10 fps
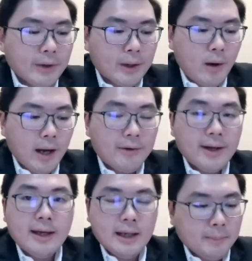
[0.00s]

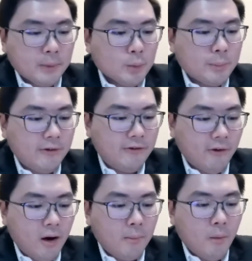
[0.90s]
requiring him to
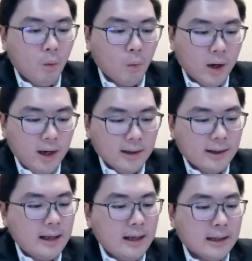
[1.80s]
perform work